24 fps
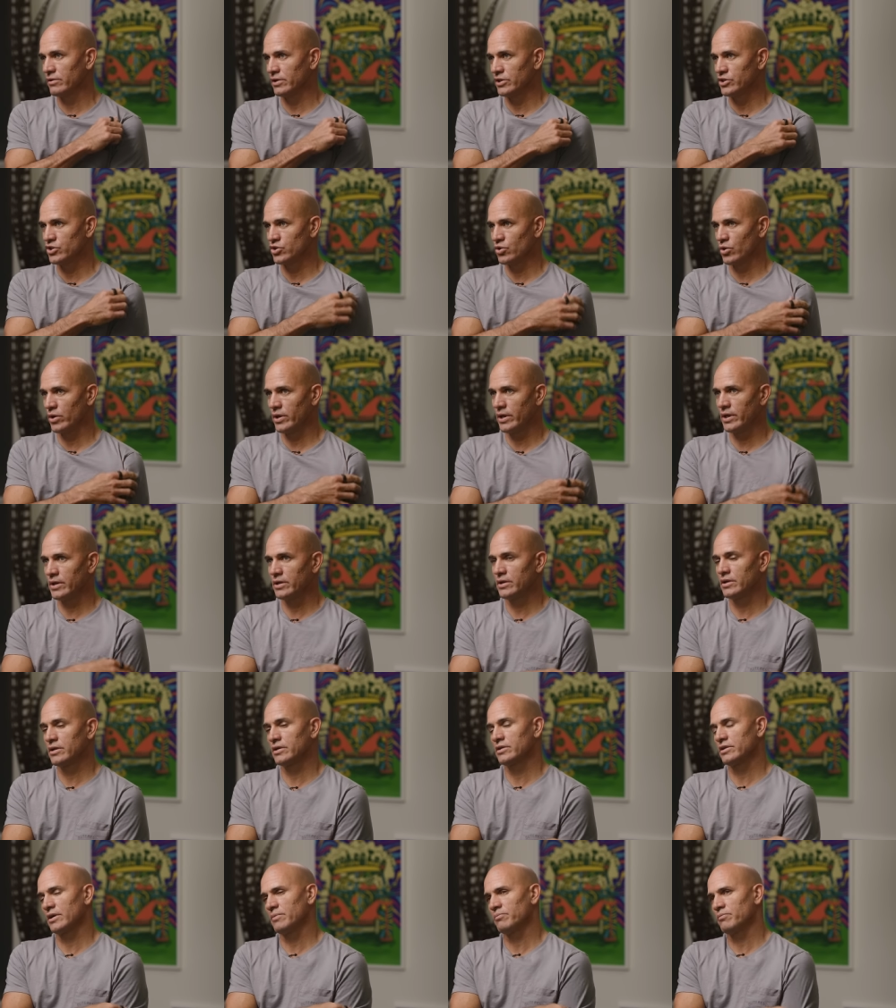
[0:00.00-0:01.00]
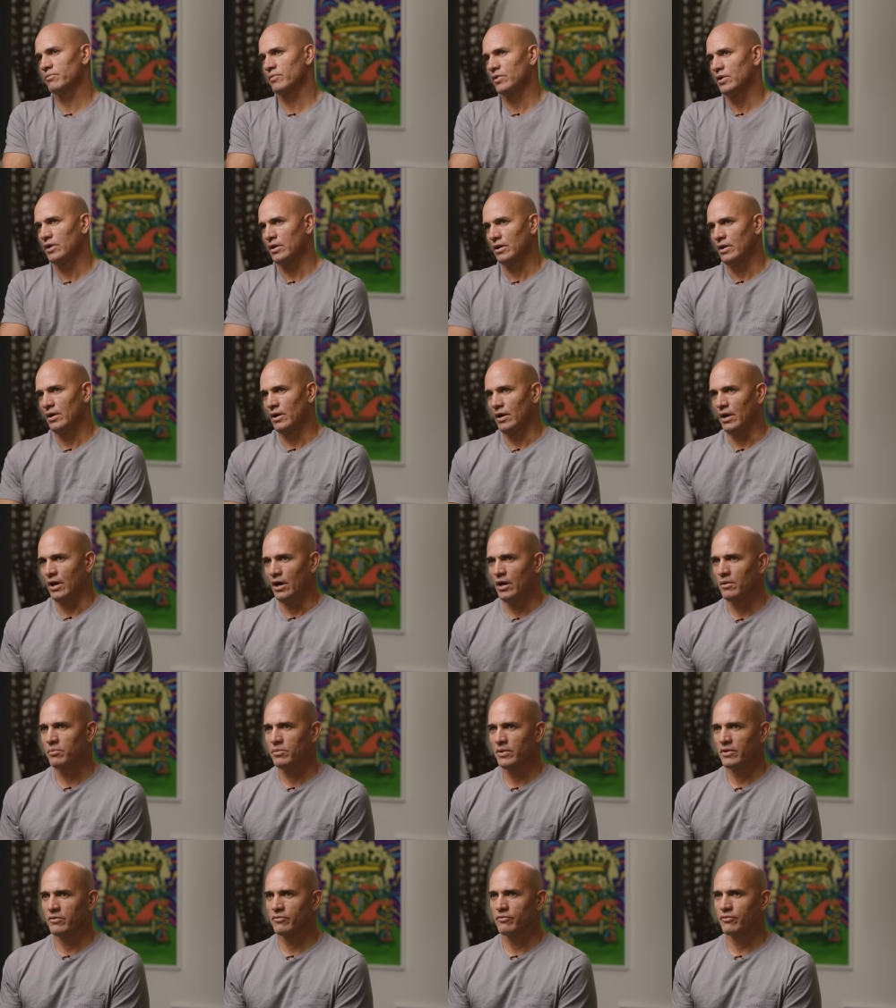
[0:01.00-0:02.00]
really enjoyed it. Because I, I
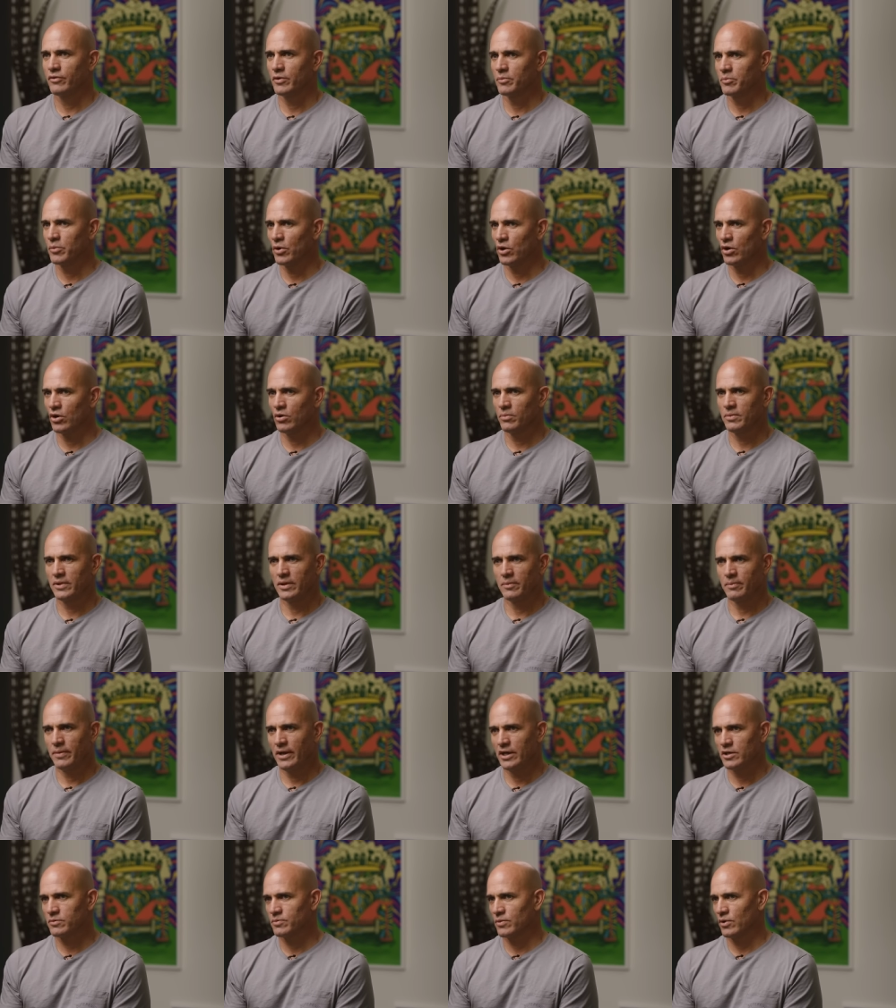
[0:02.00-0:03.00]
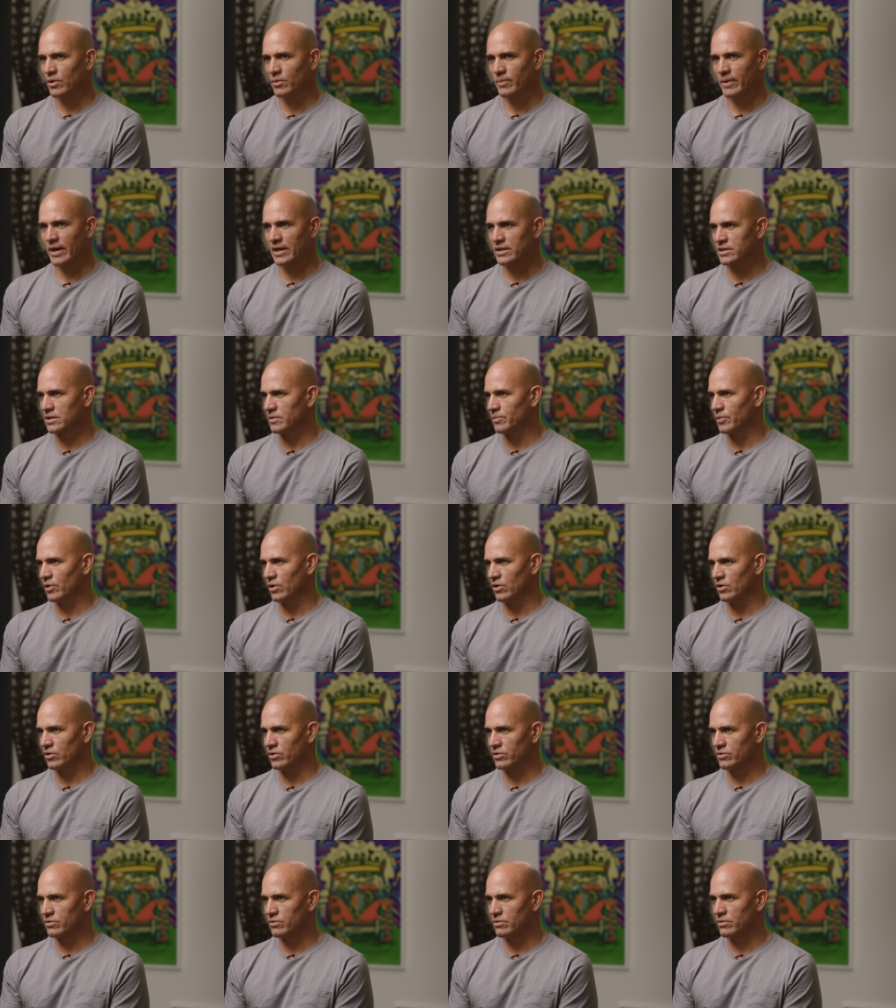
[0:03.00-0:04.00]
played football, played baseball,
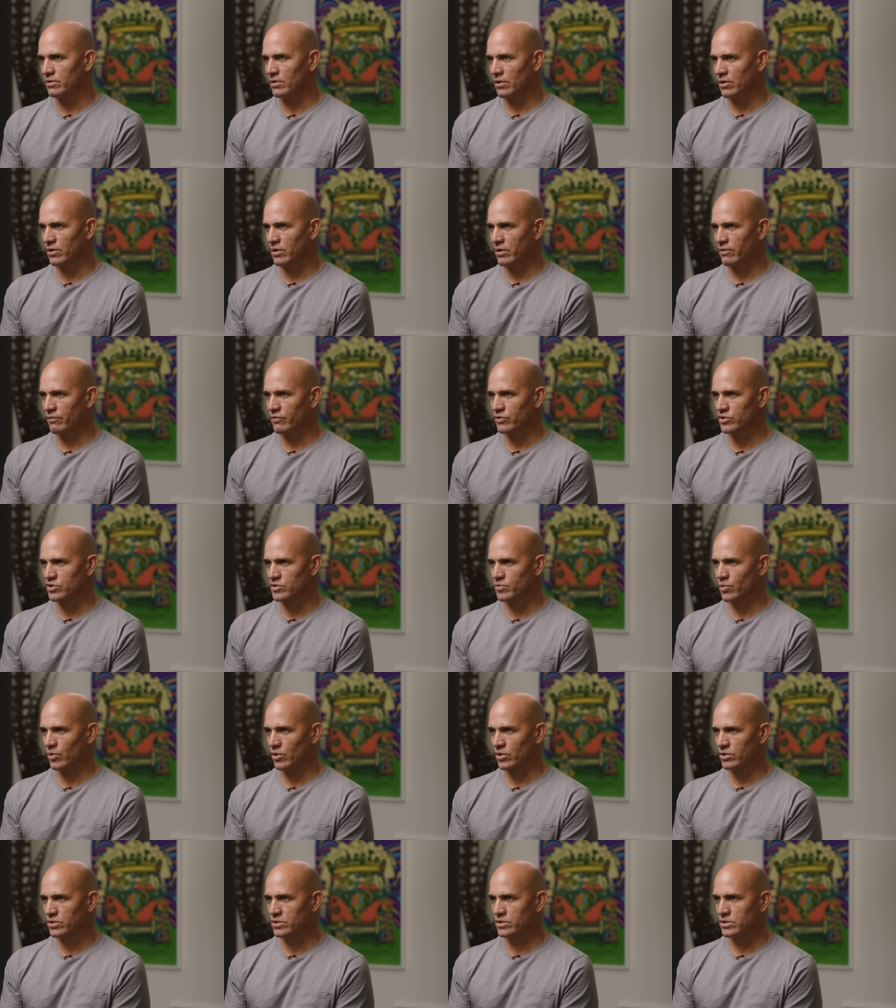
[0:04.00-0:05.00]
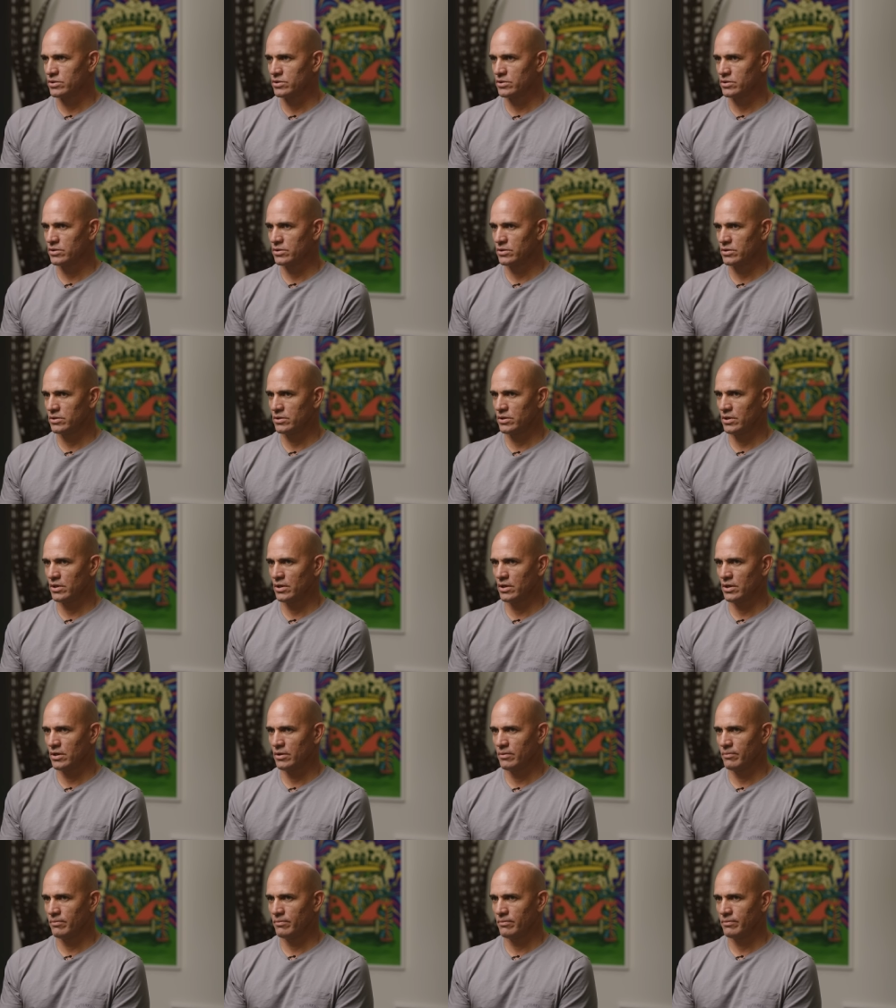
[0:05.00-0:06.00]
basketball, the, all the different sports.
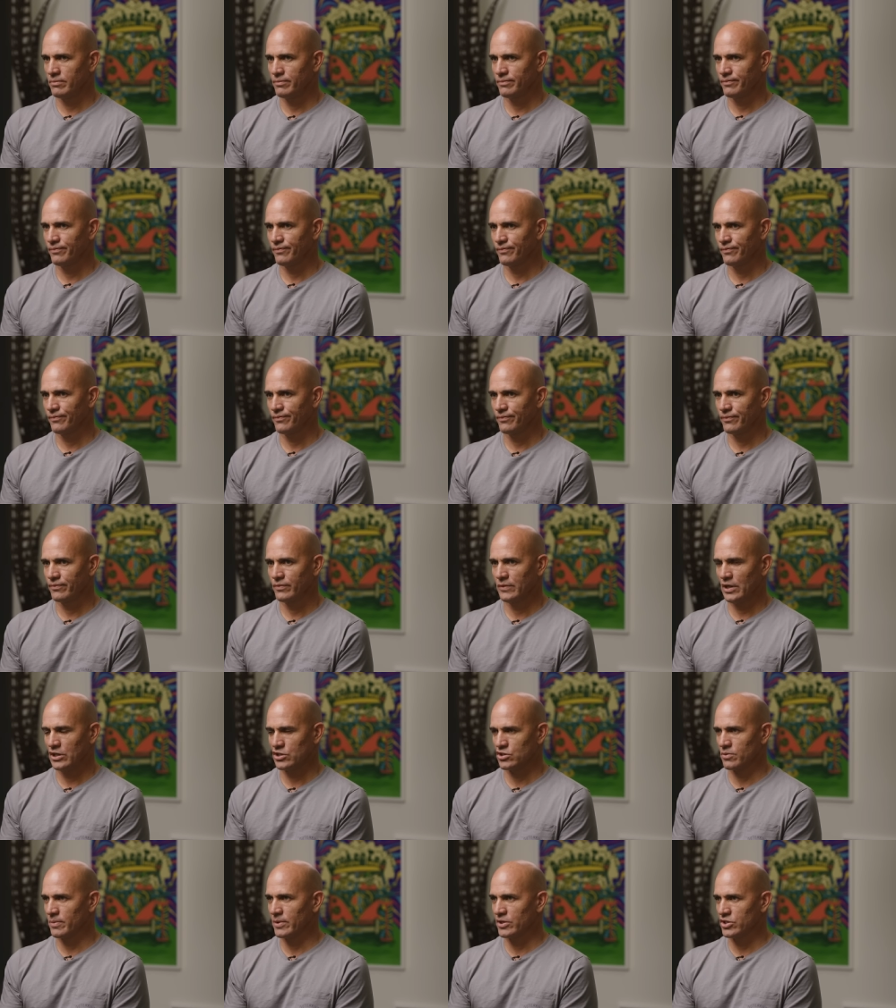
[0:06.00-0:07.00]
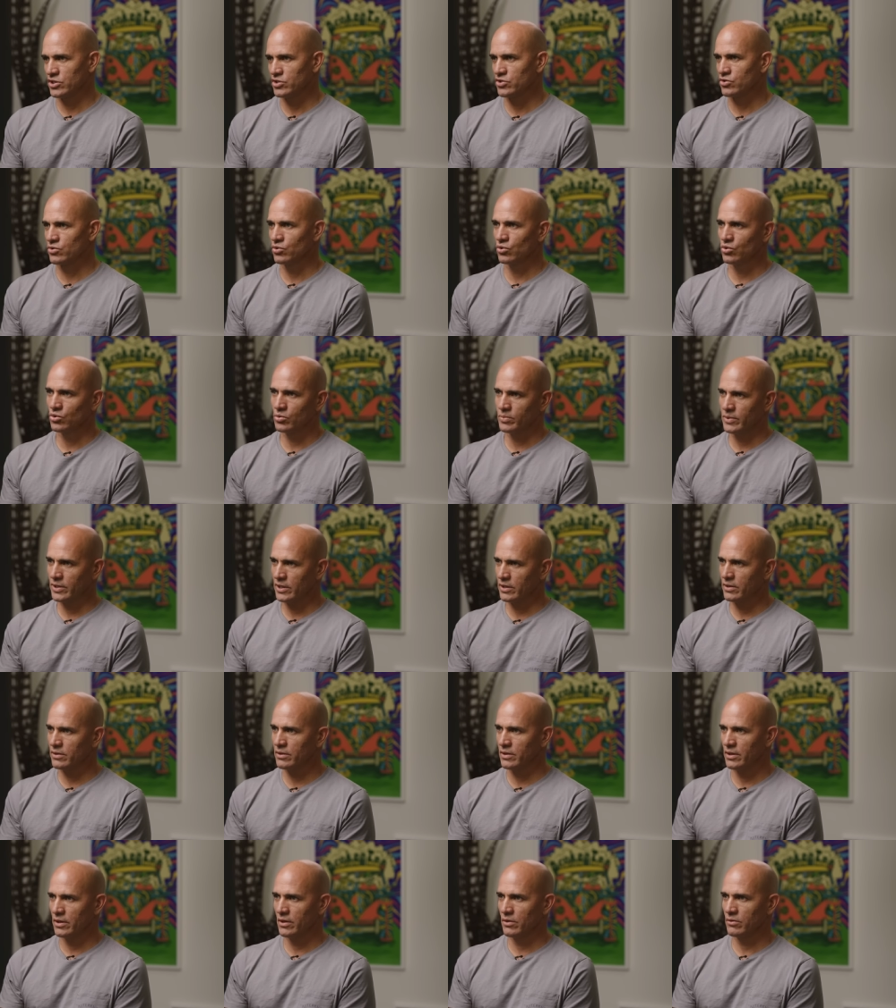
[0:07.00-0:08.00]
Um, not so much in school, but,
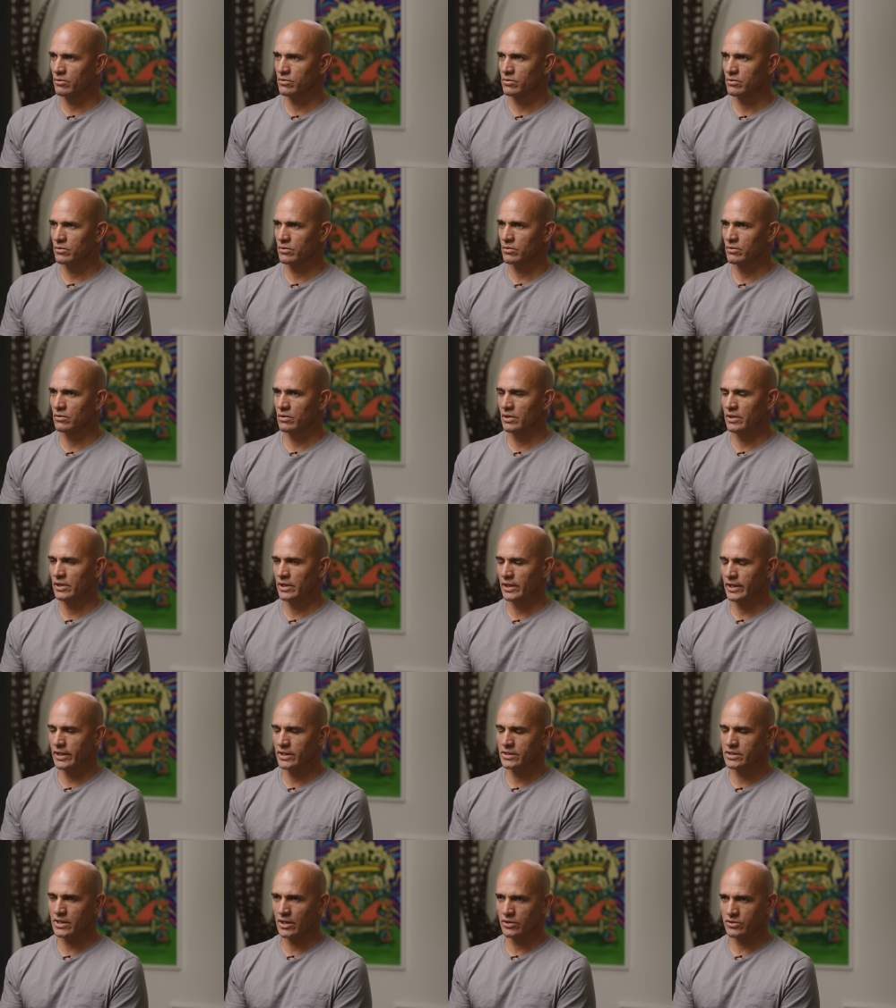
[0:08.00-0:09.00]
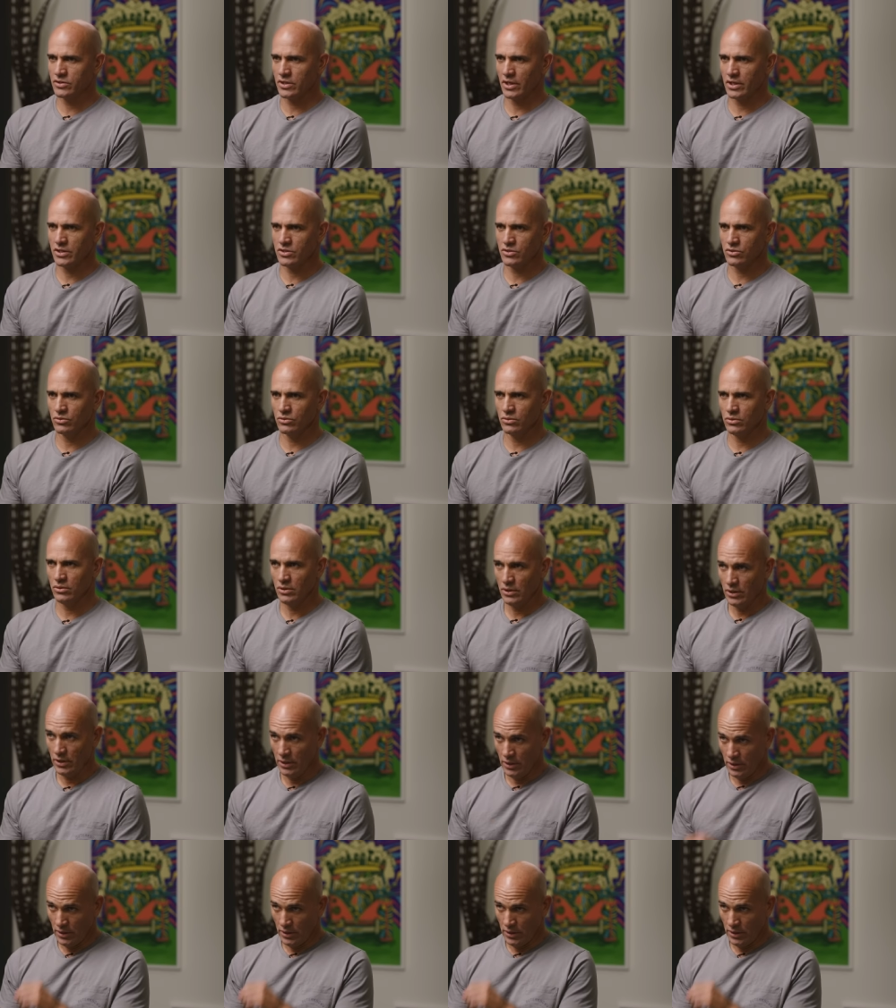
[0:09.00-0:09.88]
you know, in leagues outside of school.